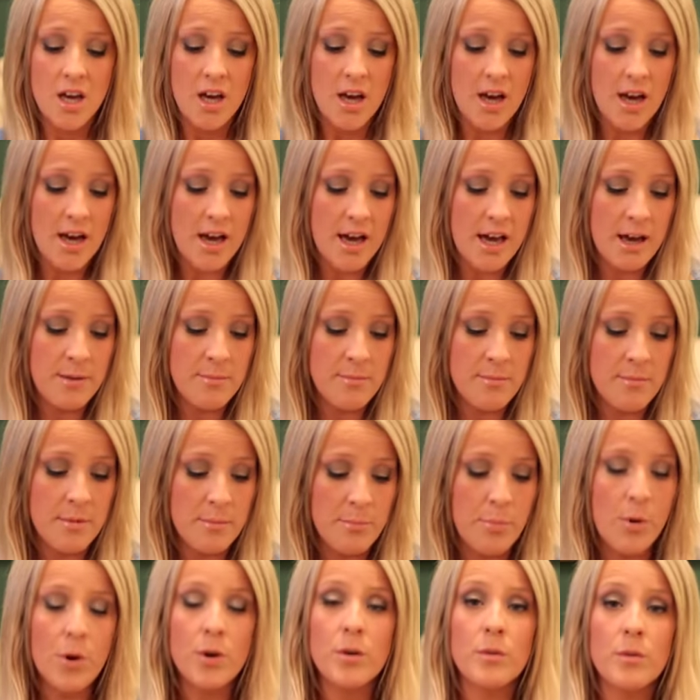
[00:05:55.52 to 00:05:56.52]

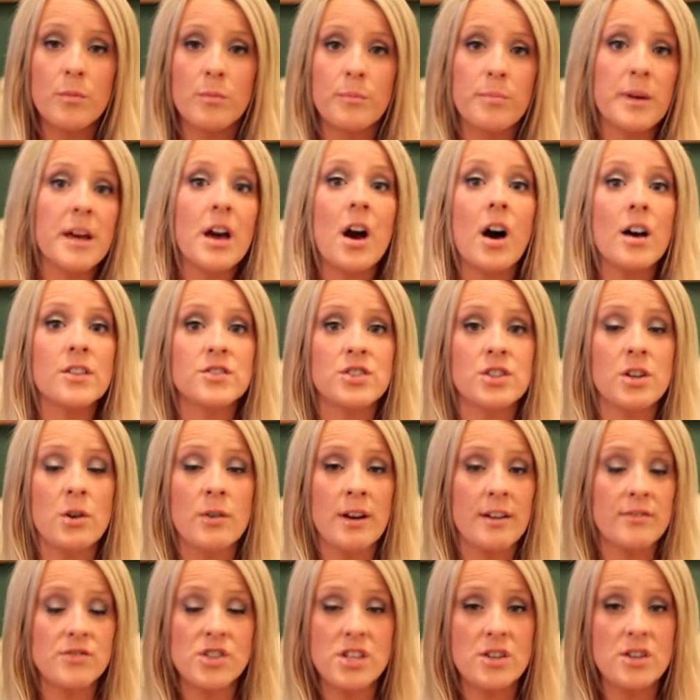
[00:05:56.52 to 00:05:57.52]
But because you
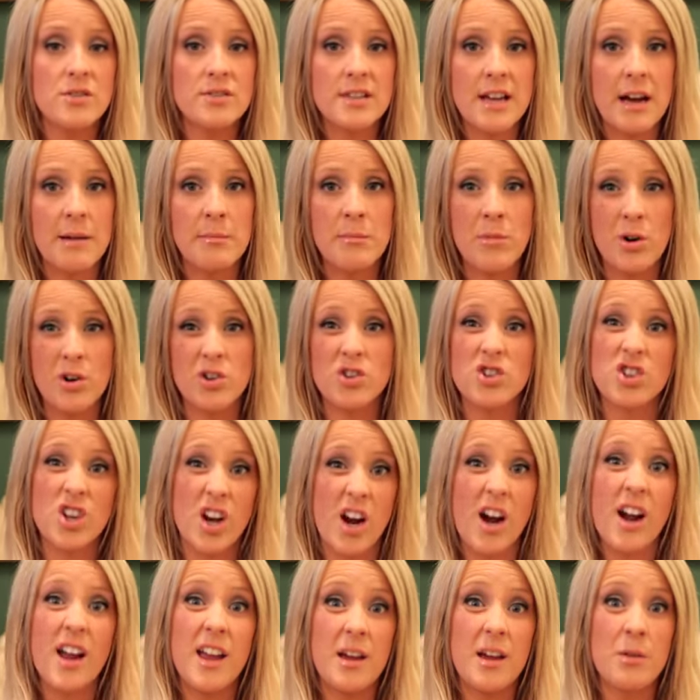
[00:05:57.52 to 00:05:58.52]
don't have to use that much,
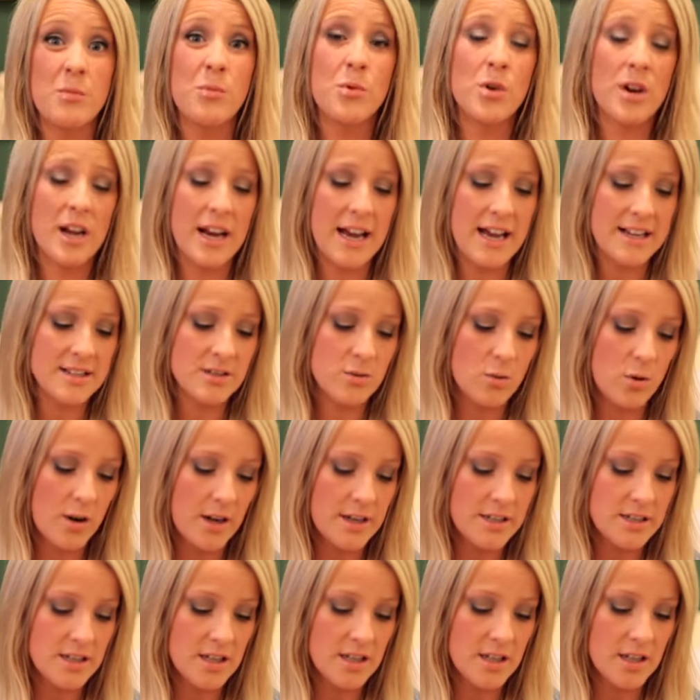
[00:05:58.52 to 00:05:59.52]
it would last
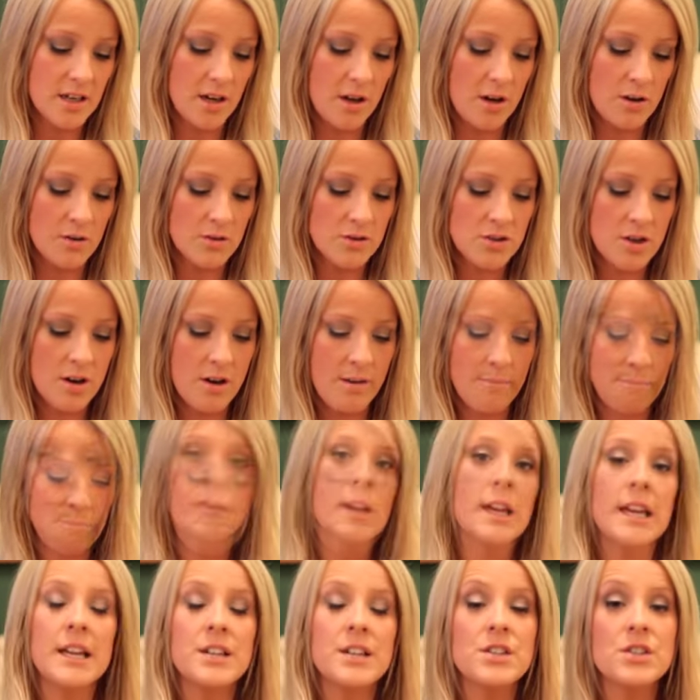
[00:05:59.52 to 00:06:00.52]
quite a long time.
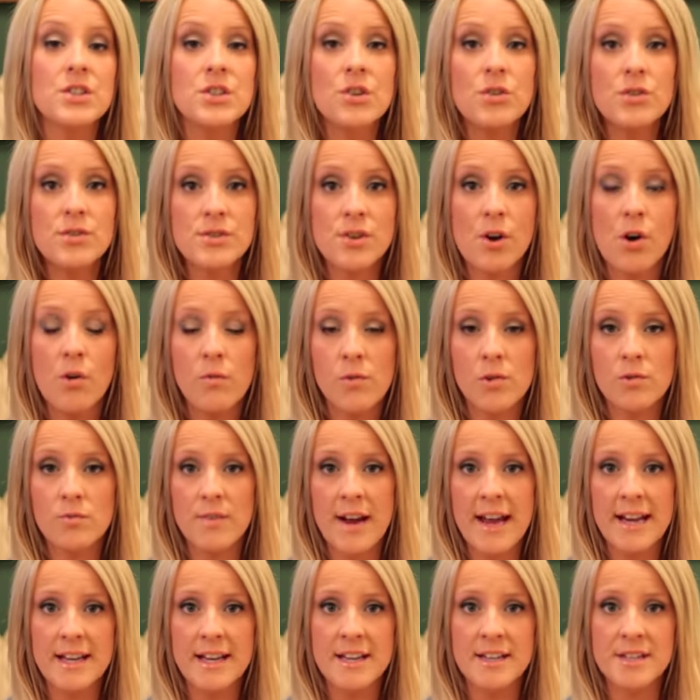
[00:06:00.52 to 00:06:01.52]
It does cover
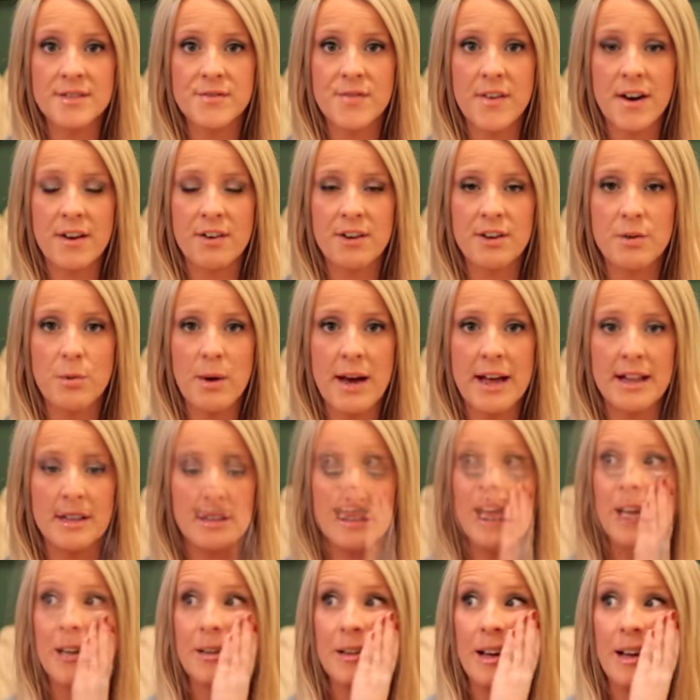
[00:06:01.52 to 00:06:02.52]
redness very
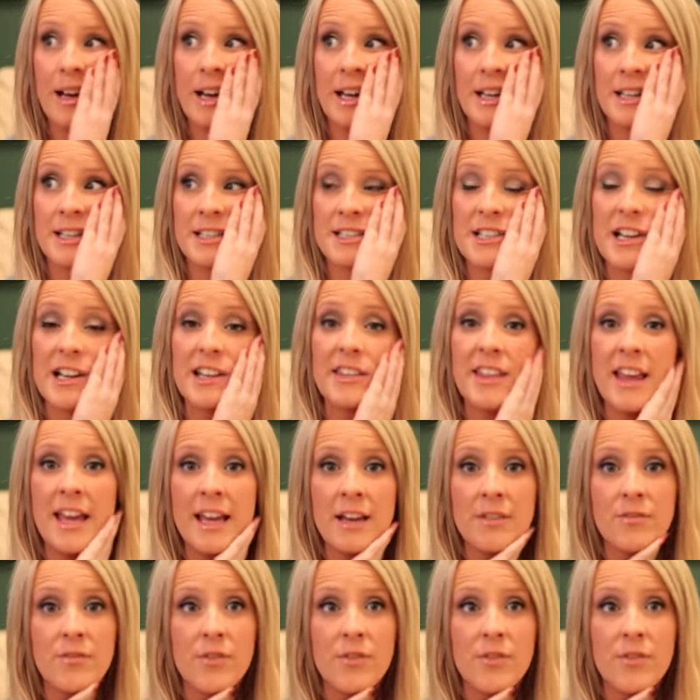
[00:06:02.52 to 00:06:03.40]
well, and I think